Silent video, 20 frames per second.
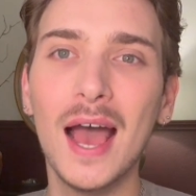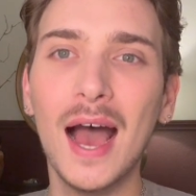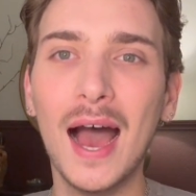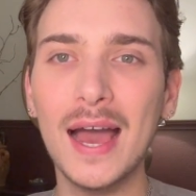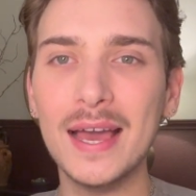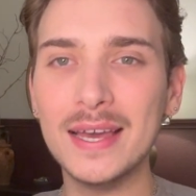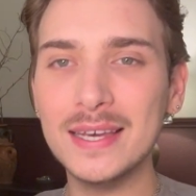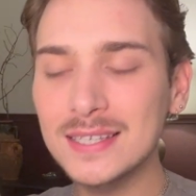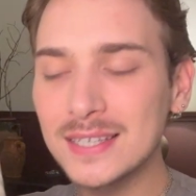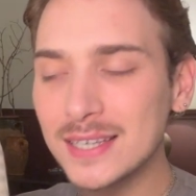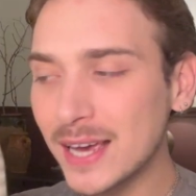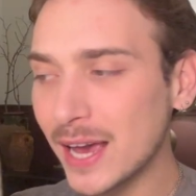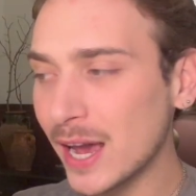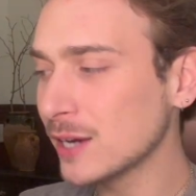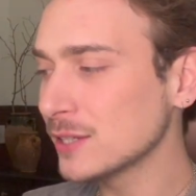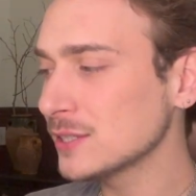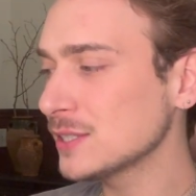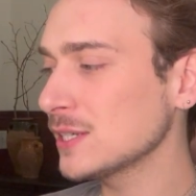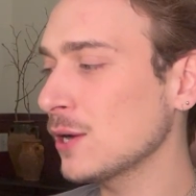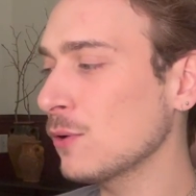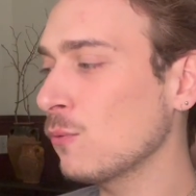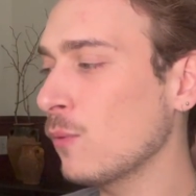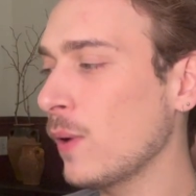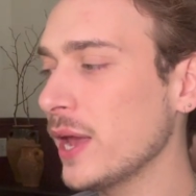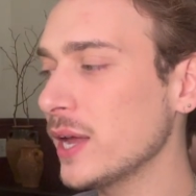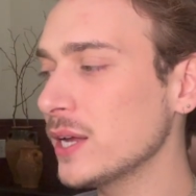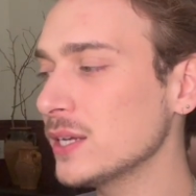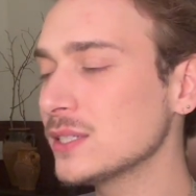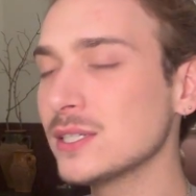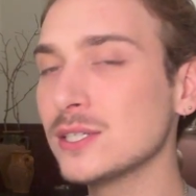I can't
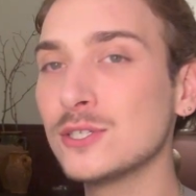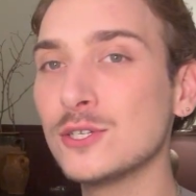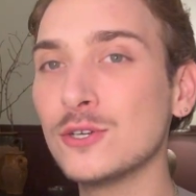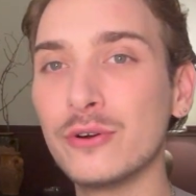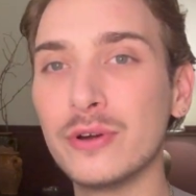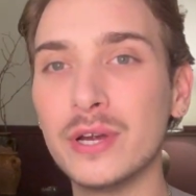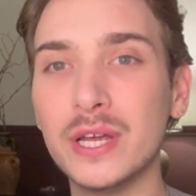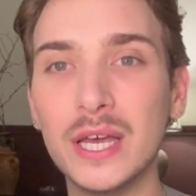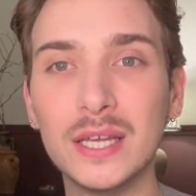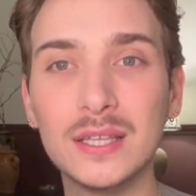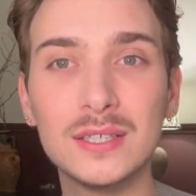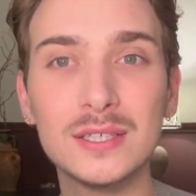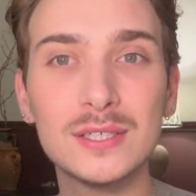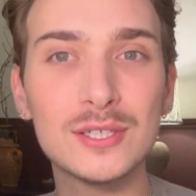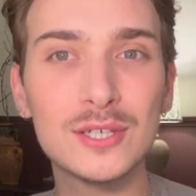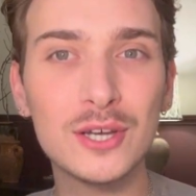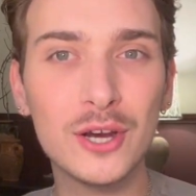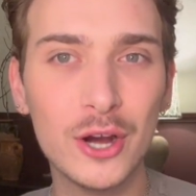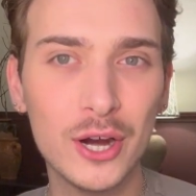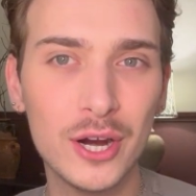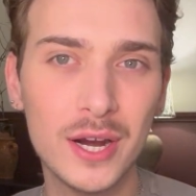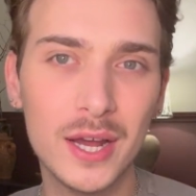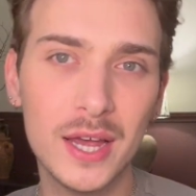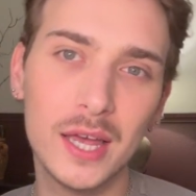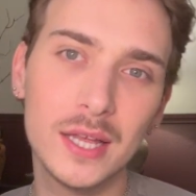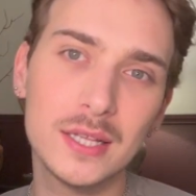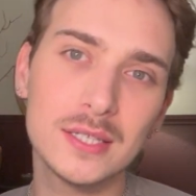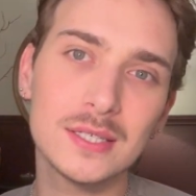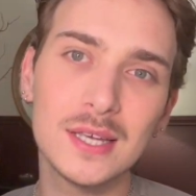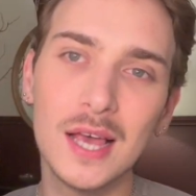wait to create these
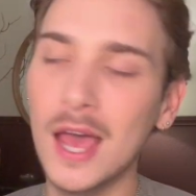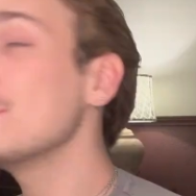curtains.